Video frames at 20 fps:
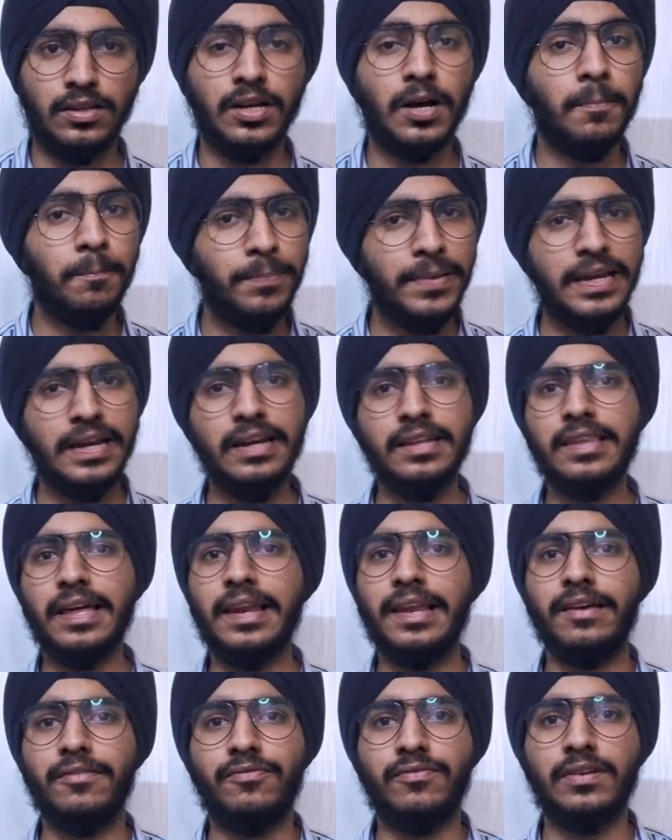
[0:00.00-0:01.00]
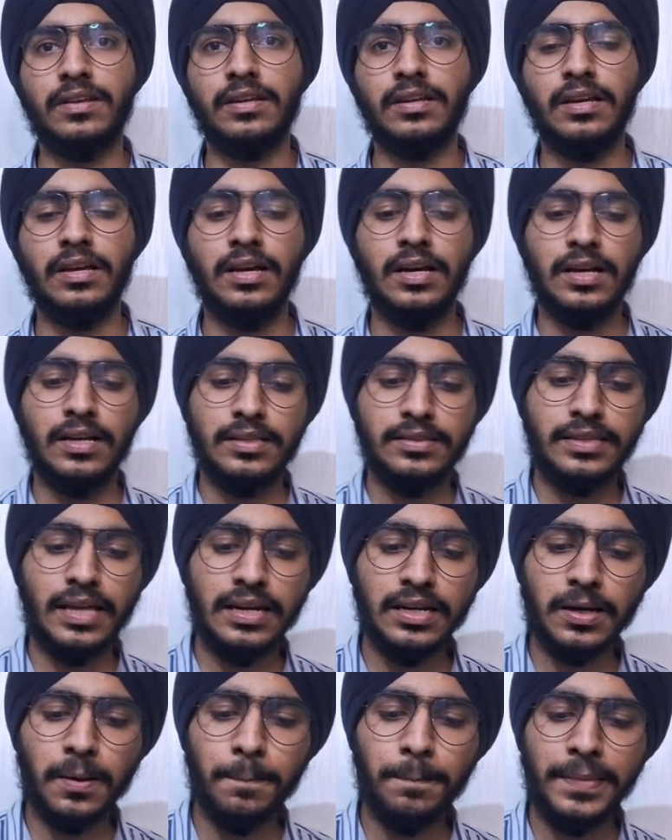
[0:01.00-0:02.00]
complete the left,
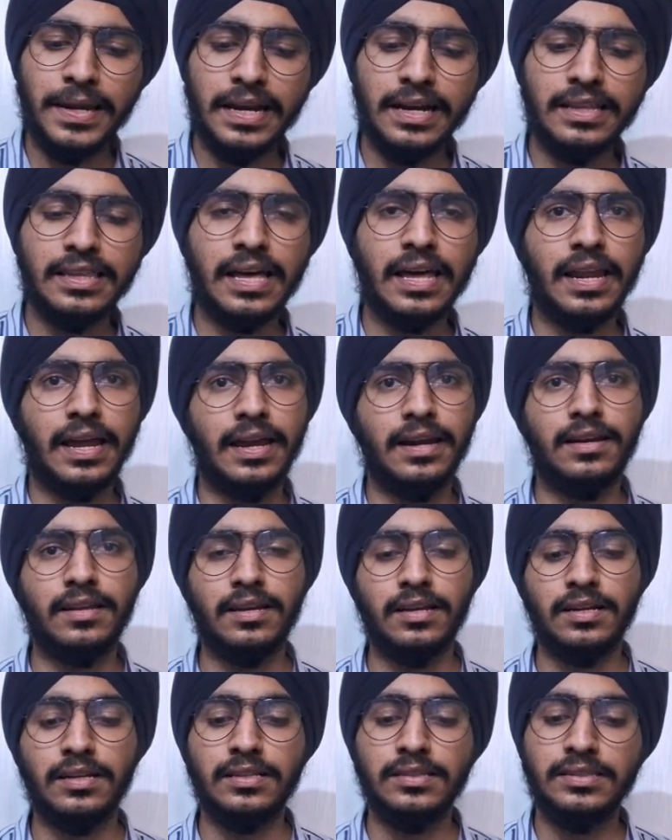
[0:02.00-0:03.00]
then complete the right,